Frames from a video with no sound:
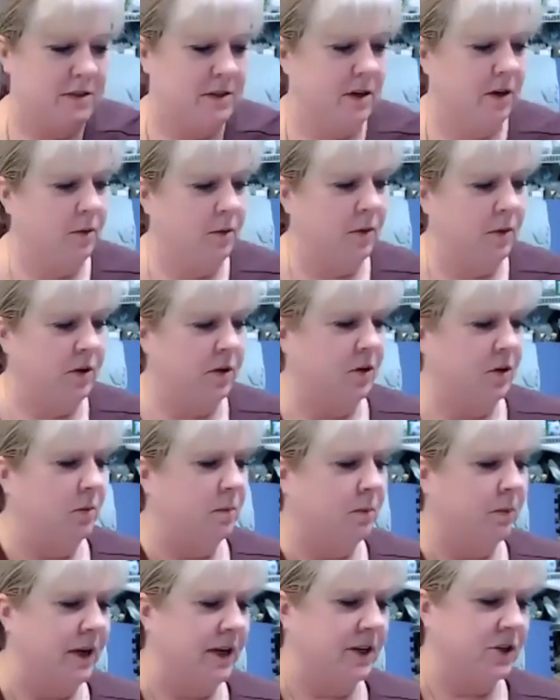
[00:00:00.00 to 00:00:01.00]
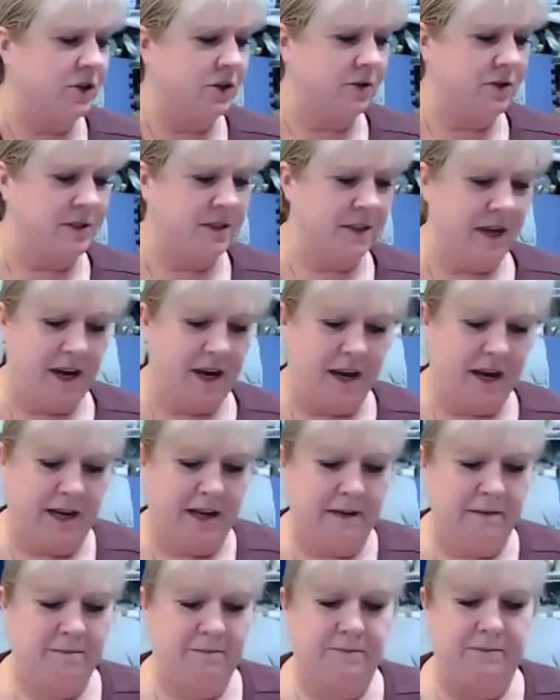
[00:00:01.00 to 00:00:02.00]
So when you press your
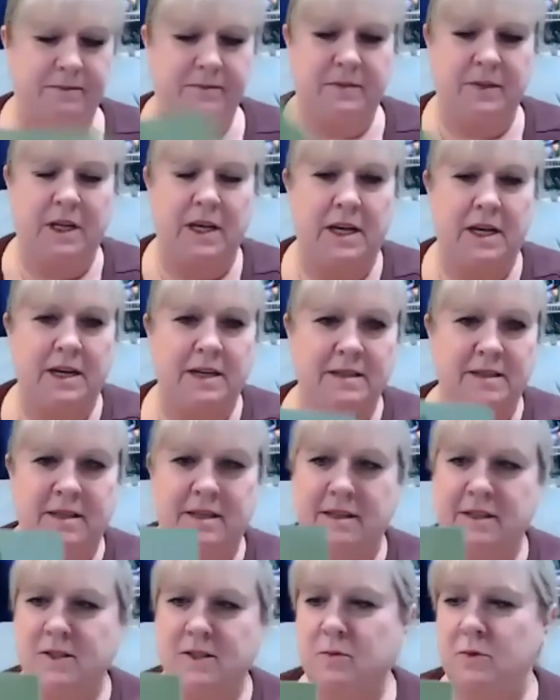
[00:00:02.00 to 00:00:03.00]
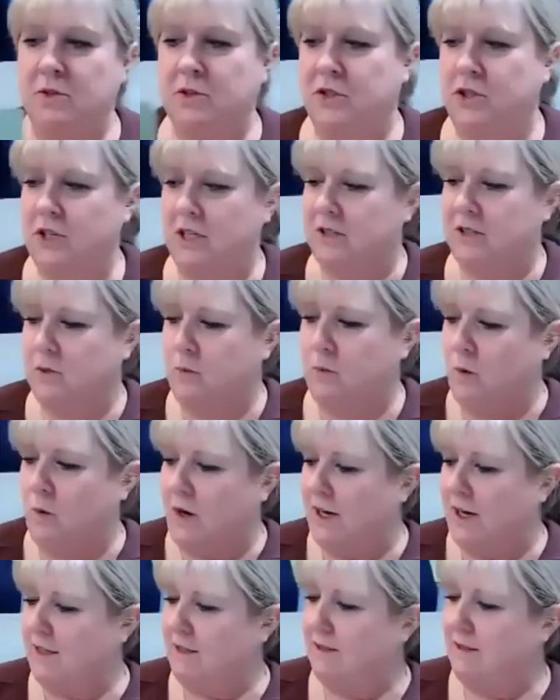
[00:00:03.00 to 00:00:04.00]
sign, see, this was just
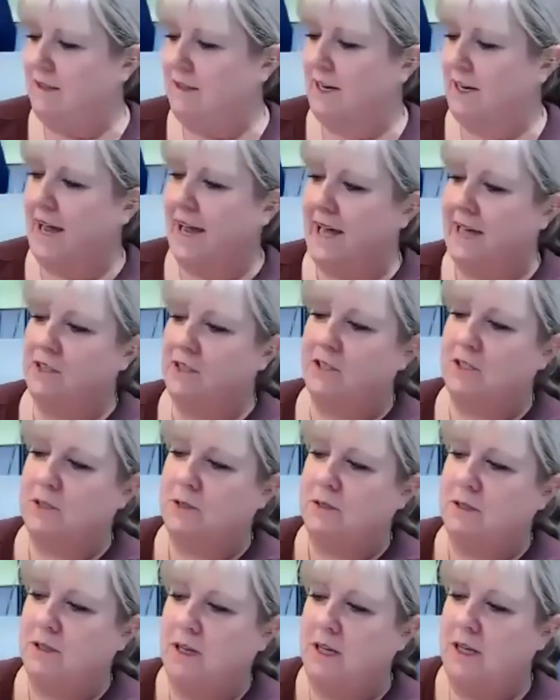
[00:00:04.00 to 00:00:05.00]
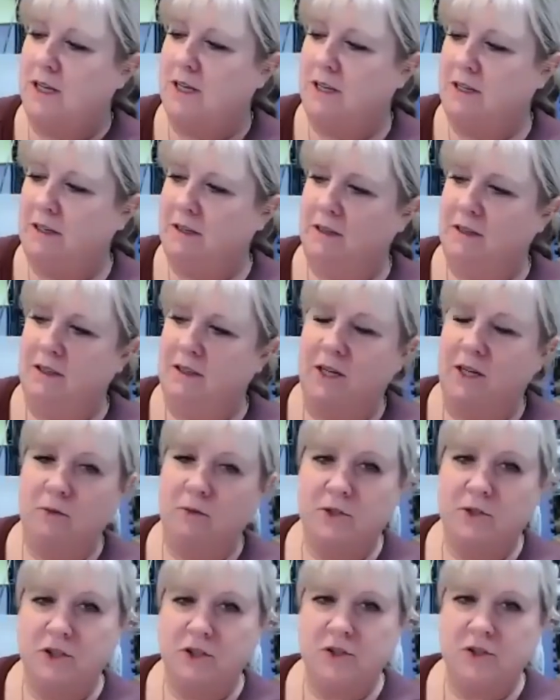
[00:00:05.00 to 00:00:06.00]
one that had just, it
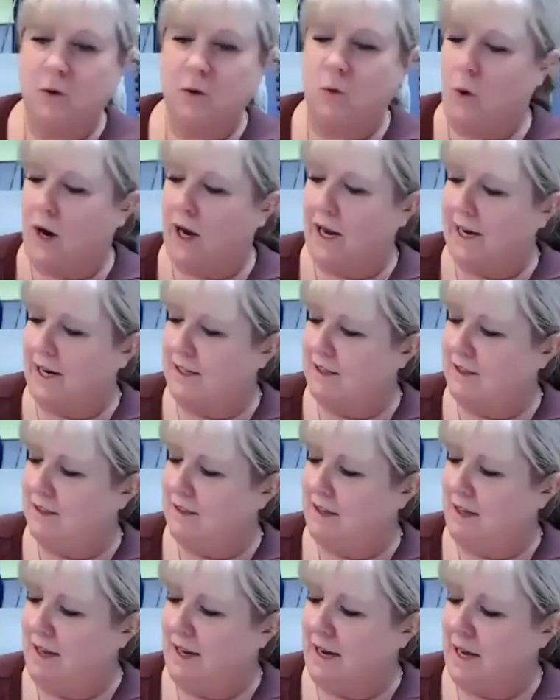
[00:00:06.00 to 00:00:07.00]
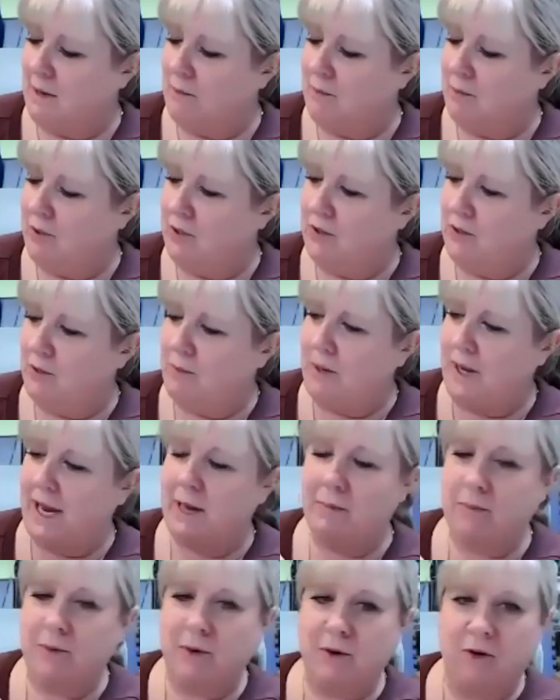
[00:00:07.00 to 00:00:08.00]
was just the white, and I put the
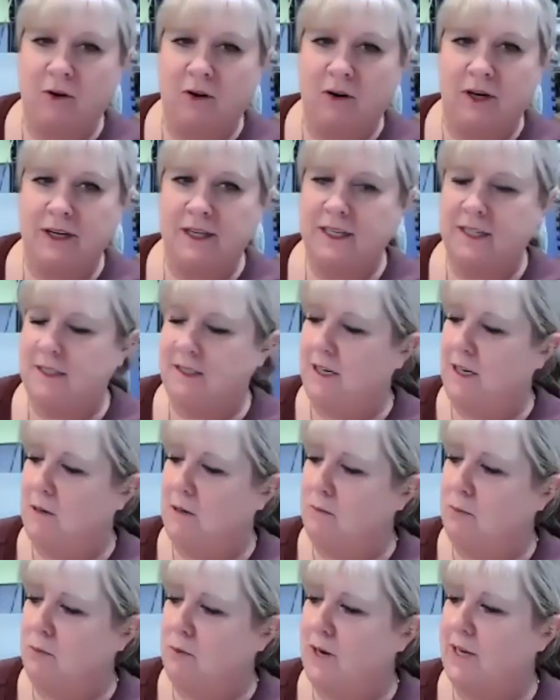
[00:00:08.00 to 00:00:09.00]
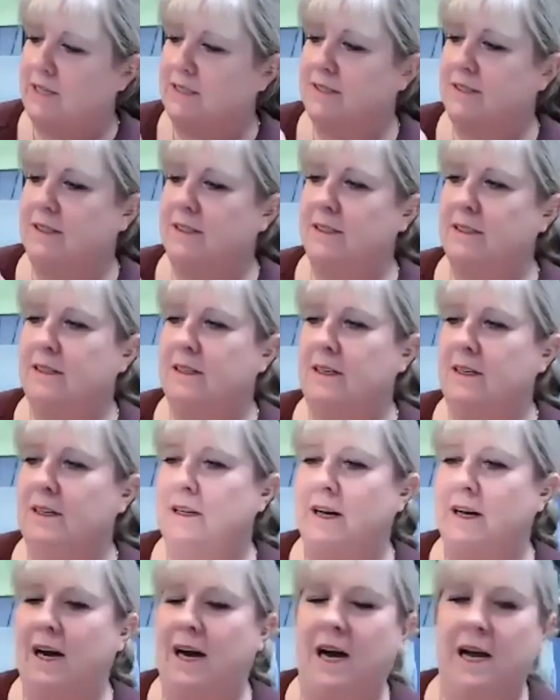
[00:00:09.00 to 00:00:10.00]
paper on it and pressed it.
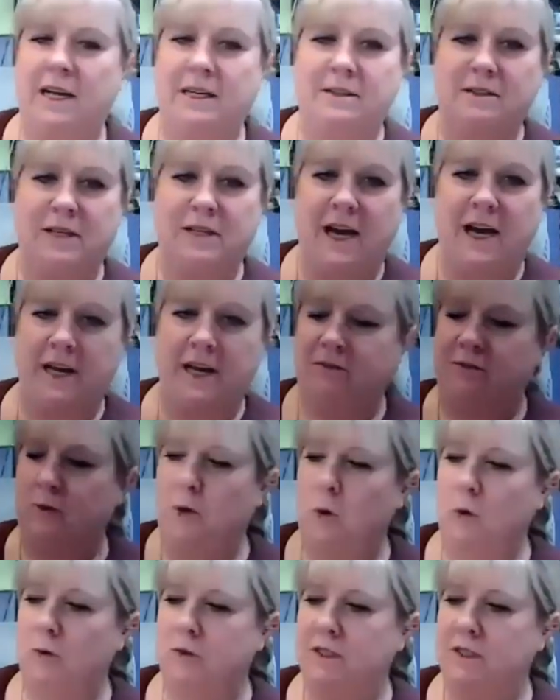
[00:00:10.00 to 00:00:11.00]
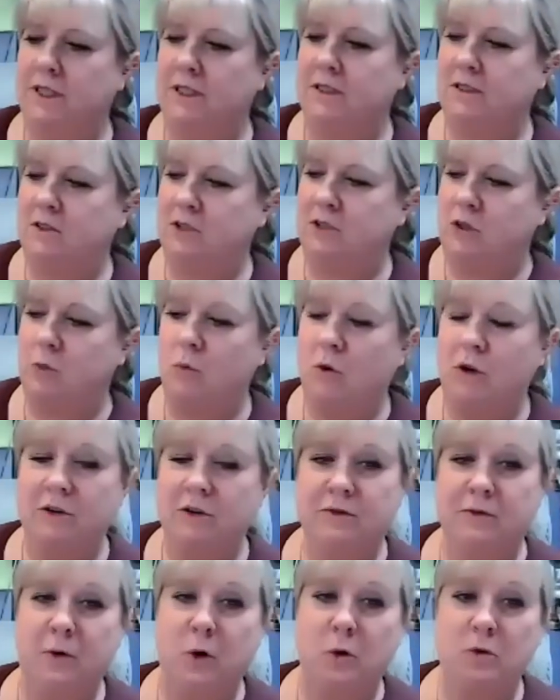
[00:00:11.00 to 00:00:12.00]
I kind of fold it. You want to
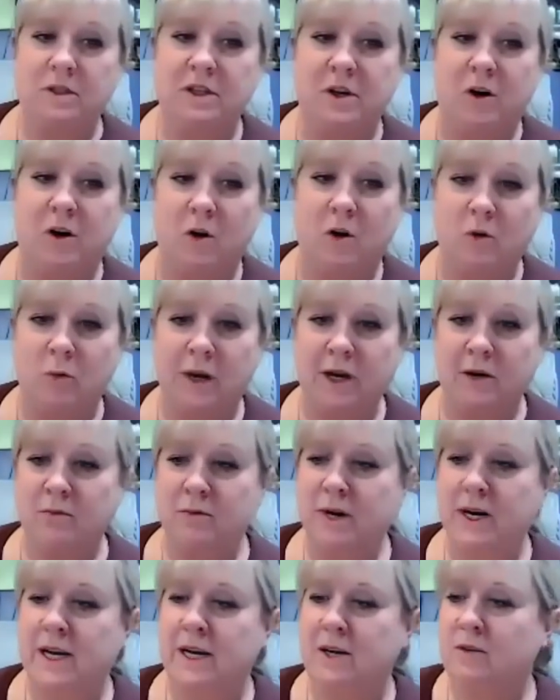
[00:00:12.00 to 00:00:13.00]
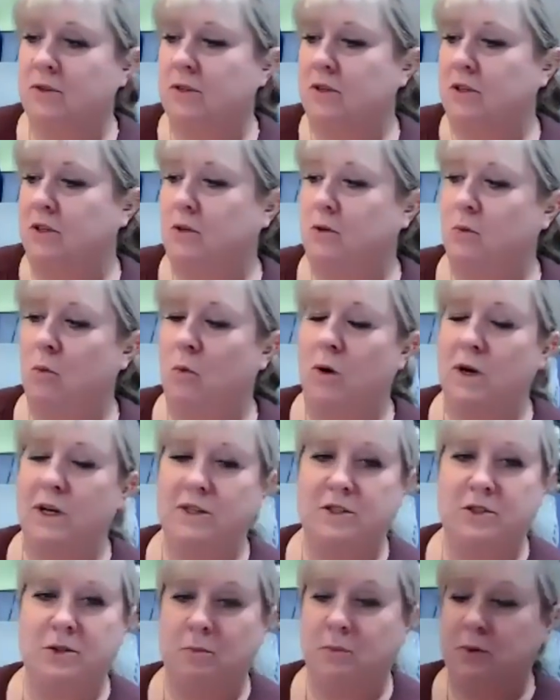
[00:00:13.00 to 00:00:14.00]
fold it all the way around. You
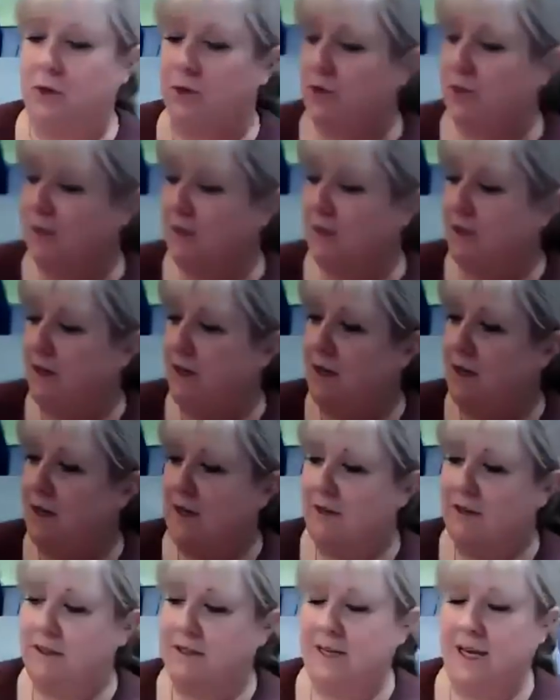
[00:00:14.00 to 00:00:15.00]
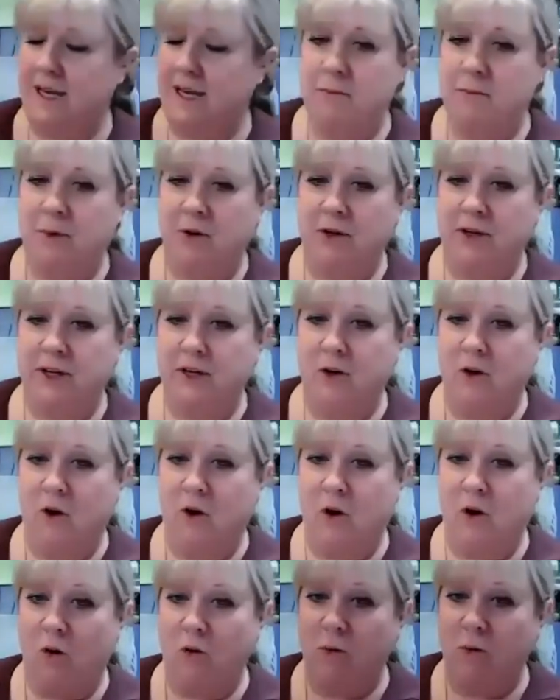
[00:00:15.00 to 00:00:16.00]
want to put the tape on it
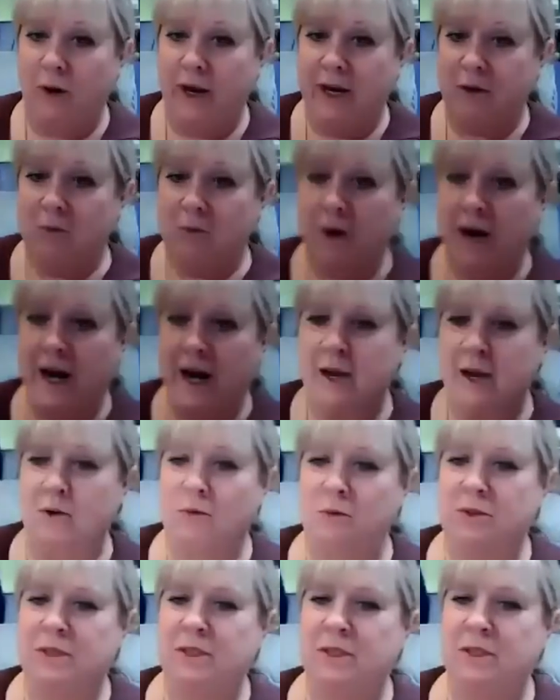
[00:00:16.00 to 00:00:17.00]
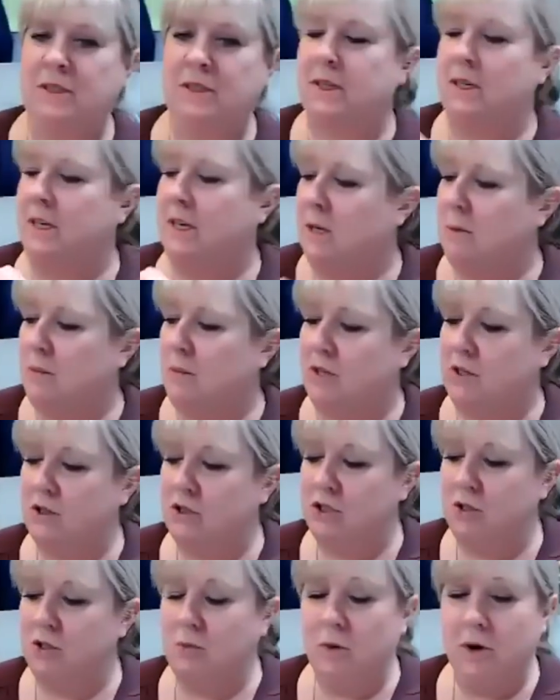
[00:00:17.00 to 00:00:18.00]
all the way around
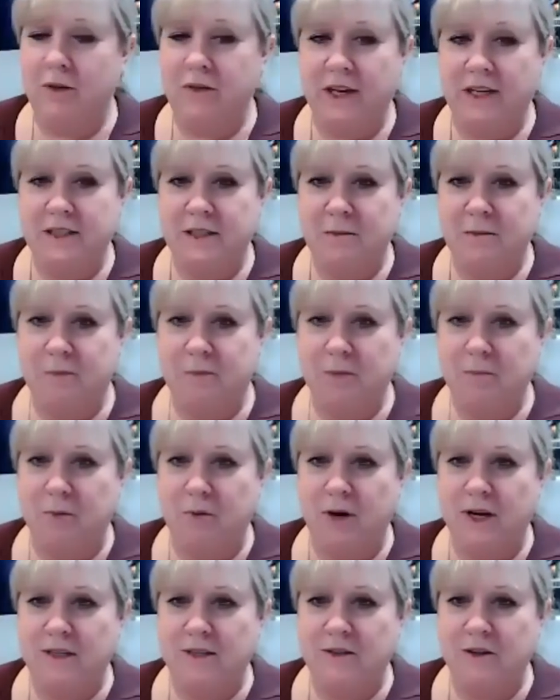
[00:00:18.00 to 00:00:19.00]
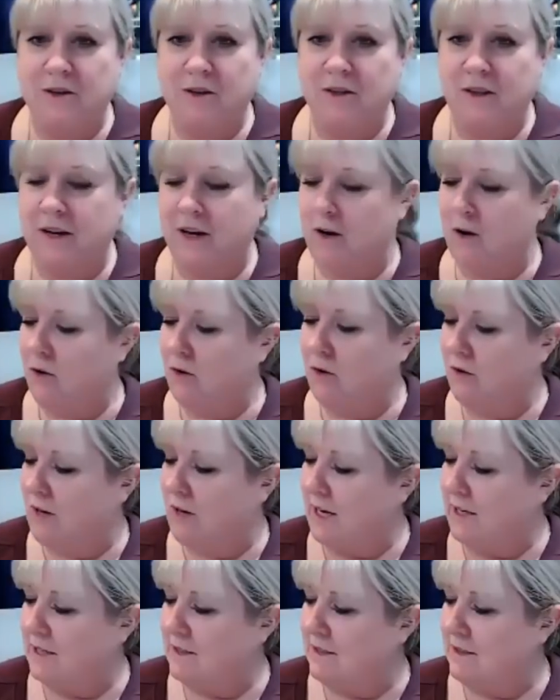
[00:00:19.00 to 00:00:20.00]
because you want that to be pressed on there
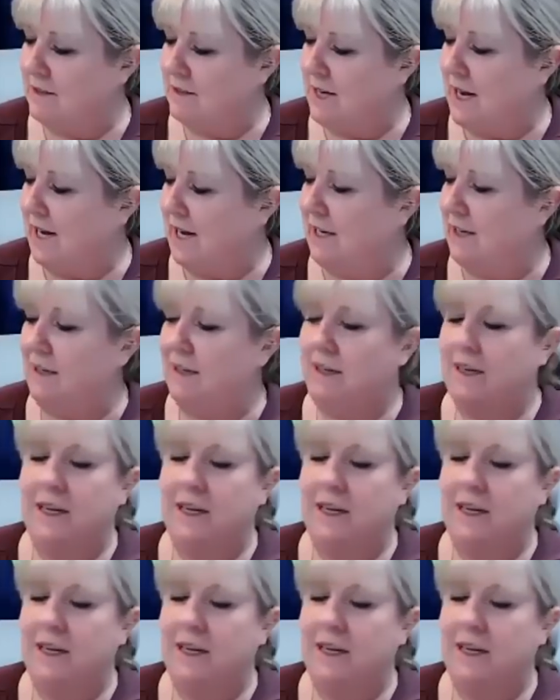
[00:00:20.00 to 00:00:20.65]
nice and tight.